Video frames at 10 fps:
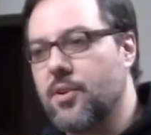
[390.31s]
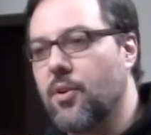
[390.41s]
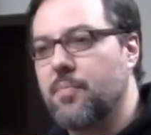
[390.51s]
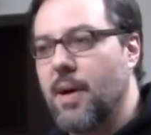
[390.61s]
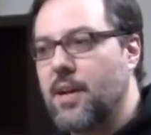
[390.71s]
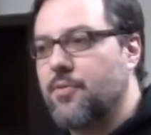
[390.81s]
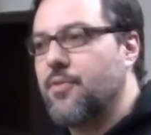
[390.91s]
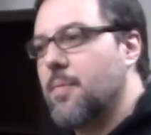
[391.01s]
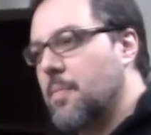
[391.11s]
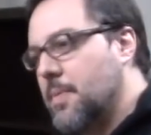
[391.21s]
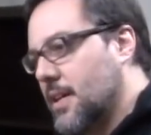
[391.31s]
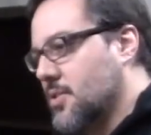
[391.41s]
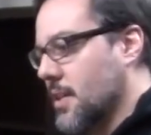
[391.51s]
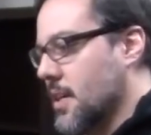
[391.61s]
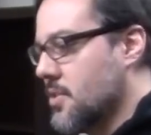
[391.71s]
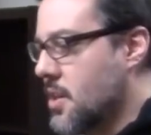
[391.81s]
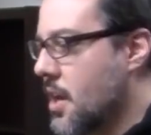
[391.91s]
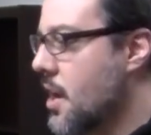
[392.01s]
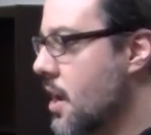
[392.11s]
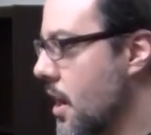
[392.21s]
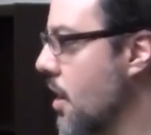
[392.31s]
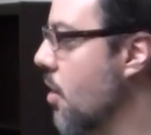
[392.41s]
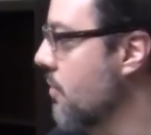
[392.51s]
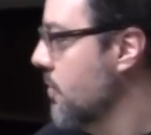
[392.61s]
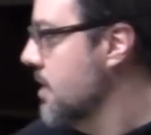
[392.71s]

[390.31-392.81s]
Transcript: the old Michael Fremer picks list. Over